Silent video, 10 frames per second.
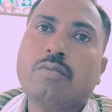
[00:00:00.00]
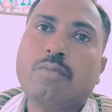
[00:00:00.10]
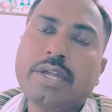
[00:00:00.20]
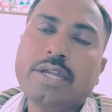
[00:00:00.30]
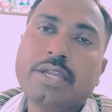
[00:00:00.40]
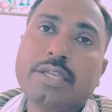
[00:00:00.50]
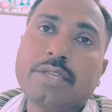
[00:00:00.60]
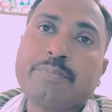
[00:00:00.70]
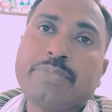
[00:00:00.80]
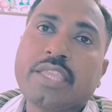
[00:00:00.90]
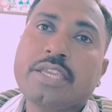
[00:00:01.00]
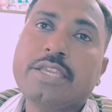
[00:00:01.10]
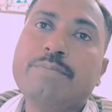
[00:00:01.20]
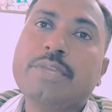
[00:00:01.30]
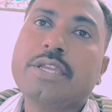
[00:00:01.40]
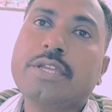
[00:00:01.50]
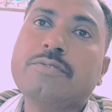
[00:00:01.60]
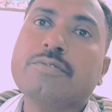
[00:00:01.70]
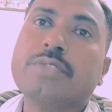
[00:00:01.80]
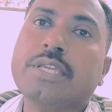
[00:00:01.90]
One day, he began
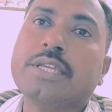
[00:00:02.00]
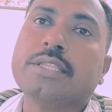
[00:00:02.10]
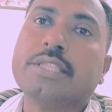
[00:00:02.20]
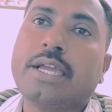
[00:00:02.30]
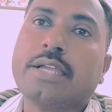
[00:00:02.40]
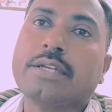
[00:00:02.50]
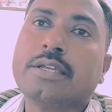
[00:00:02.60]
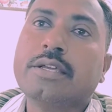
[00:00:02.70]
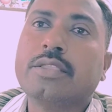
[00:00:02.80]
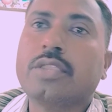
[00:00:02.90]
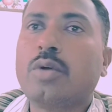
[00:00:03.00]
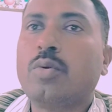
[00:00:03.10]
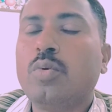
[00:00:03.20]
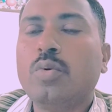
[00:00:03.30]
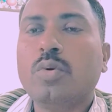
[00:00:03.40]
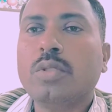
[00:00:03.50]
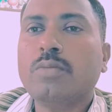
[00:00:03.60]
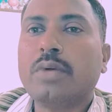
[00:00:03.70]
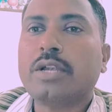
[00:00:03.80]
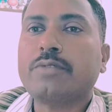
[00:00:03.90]
to think that the whole
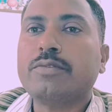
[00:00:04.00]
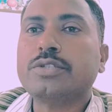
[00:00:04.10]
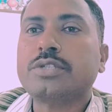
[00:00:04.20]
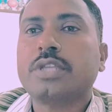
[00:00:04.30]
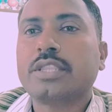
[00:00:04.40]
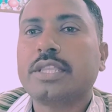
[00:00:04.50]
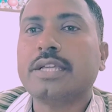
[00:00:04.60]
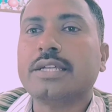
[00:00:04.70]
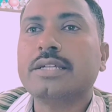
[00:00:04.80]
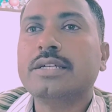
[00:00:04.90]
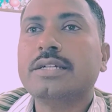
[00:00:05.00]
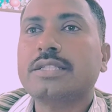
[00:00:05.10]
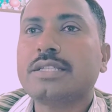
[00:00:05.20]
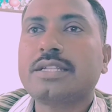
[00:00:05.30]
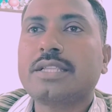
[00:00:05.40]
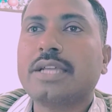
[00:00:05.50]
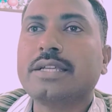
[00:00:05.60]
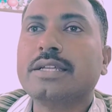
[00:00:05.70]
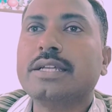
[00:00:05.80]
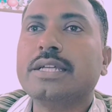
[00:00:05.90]
world was nothing just
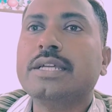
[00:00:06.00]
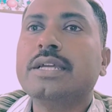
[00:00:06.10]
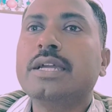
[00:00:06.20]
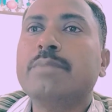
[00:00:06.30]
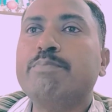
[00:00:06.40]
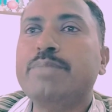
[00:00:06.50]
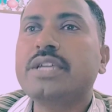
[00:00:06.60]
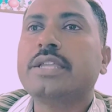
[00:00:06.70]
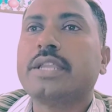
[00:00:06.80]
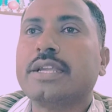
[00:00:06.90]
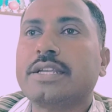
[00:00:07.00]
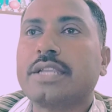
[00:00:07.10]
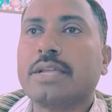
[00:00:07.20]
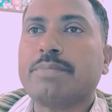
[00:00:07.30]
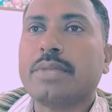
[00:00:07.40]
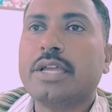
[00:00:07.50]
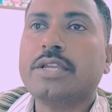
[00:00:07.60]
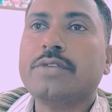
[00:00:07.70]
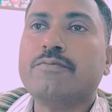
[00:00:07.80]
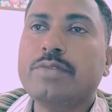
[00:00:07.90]
like a big rat trap,
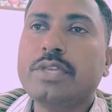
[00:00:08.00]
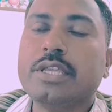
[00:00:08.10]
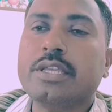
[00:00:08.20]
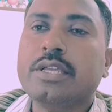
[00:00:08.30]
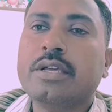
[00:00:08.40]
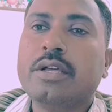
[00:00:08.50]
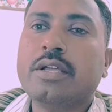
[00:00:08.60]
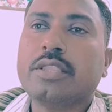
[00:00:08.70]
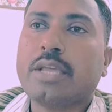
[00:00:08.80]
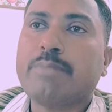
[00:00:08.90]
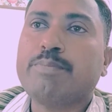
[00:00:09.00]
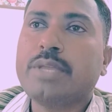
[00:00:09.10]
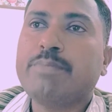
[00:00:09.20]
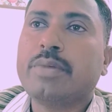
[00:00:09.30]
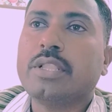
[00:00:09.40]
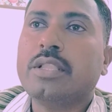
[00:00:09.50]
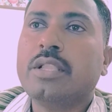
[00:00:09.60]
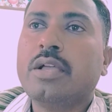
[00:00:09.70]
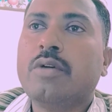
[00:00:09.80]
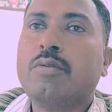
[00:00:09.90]
and we, the people,
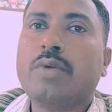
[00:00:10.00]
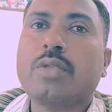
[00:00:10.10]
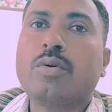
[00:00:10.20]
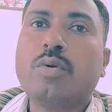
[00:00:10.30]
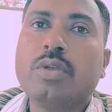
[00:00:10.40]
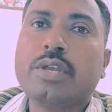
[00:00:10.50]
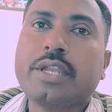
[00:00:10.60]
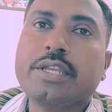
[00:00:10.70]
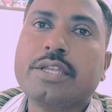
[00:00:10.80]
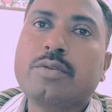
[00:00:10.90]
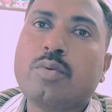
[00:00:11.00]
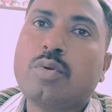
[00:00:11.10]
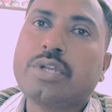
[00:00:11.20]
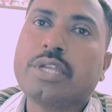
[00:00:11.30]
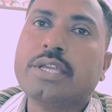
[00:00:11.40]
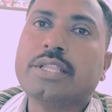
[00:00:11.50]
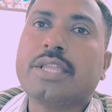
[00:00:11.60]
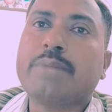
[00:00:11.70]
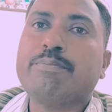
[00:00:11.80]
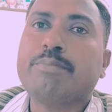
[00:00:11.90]
were already caught in
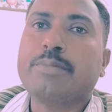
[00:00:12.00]
the